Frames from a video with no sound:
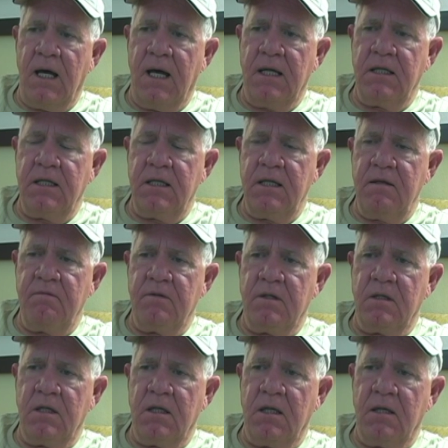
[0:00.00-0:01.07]
I didn't
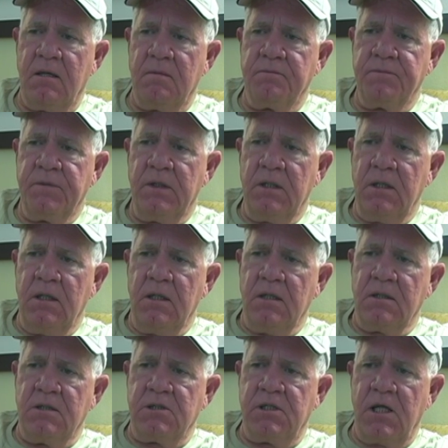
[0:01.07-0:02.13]
even
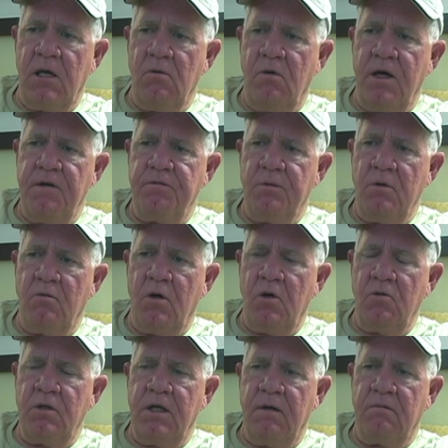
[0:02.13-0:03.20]
stay away from the
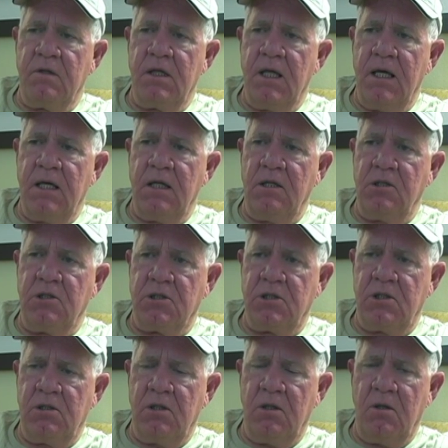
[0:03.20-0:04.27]
road and everything, and
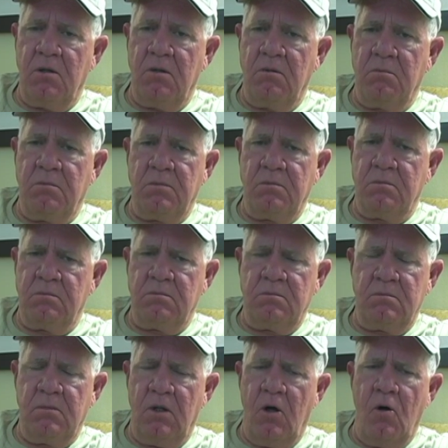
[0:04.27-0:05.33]
just
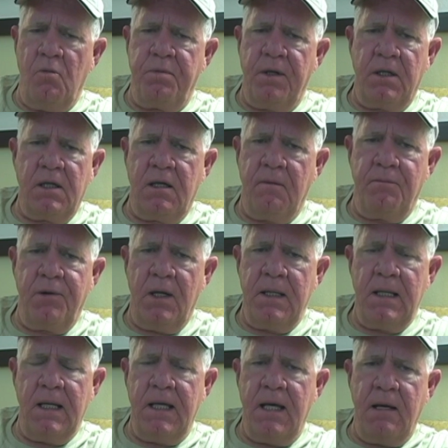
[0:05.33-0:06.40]
opened it
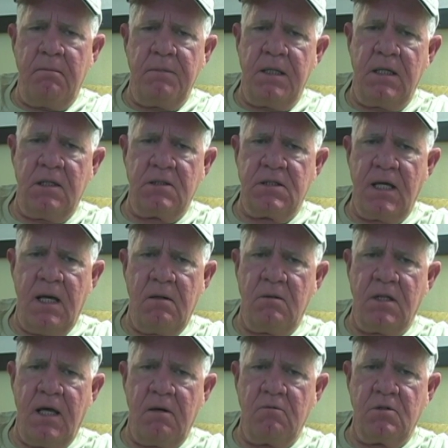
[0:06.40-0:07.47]
completely up, because
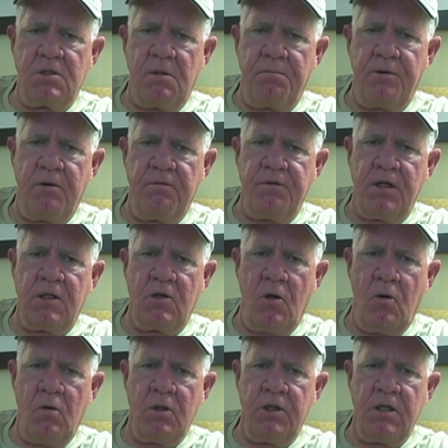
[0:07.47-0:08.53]
that was a perfect
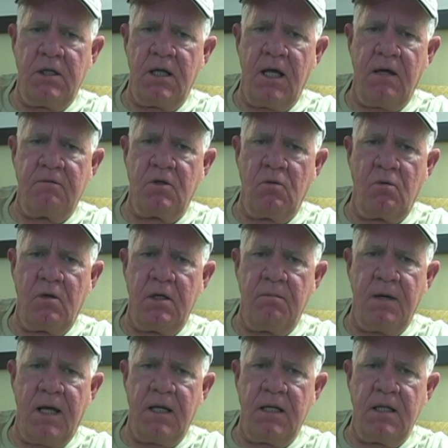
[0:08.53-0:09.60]
hole. You didn't have to worry
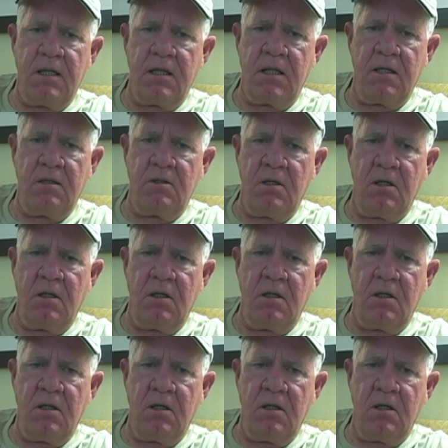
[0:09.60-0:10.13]
about anything.